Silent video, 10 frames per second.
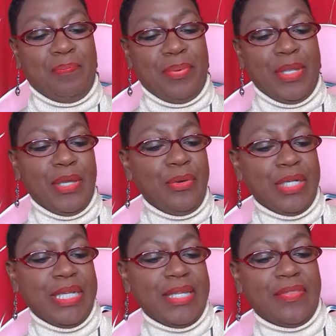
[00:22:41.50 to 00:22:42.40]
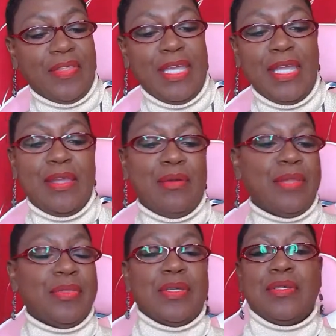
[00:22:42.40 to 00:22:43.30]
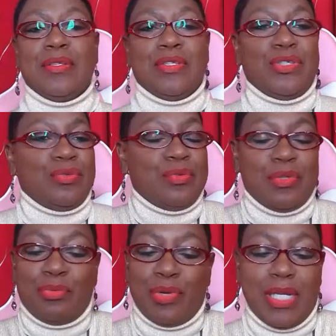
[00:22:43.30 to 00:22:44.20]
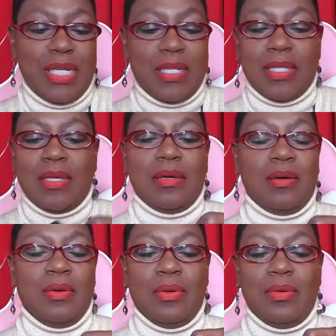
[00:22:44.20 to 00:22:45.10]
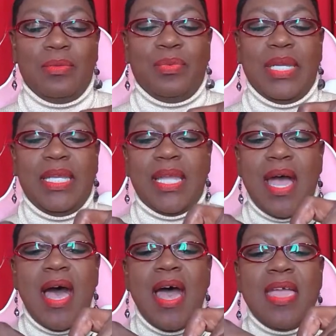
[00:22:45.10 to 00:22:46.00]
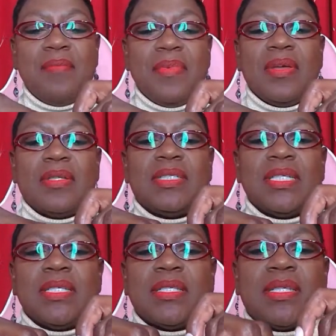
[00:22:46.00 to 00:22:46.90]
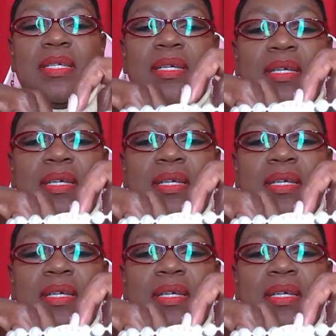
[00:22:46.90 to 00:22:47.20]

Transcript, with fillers: beauty thing and the jewelry and the oh we, I am just